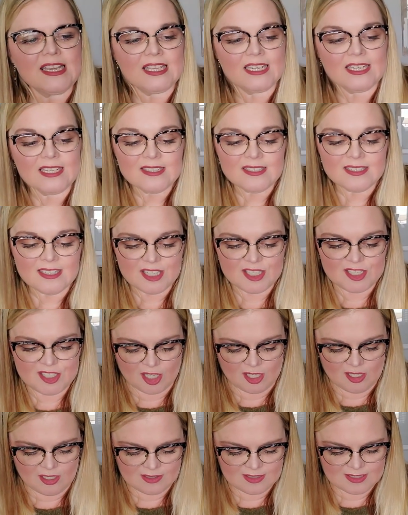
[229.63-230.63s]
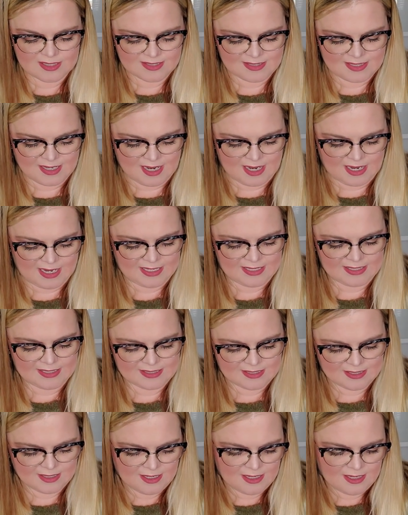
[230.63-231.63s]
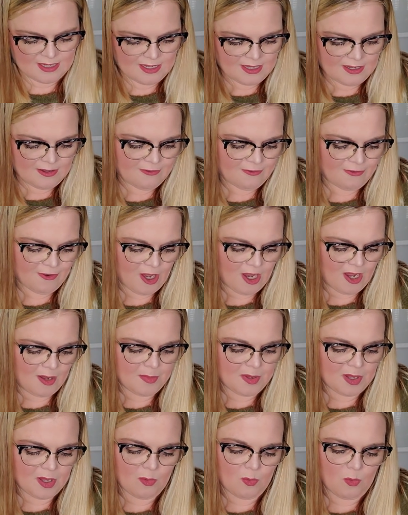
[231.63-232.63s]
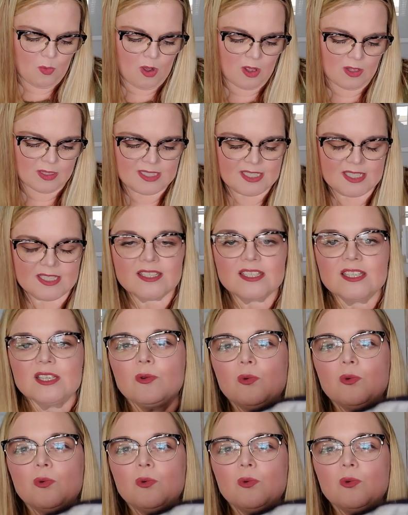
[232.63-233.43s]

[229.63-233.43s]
It is an adult size from Walt Disney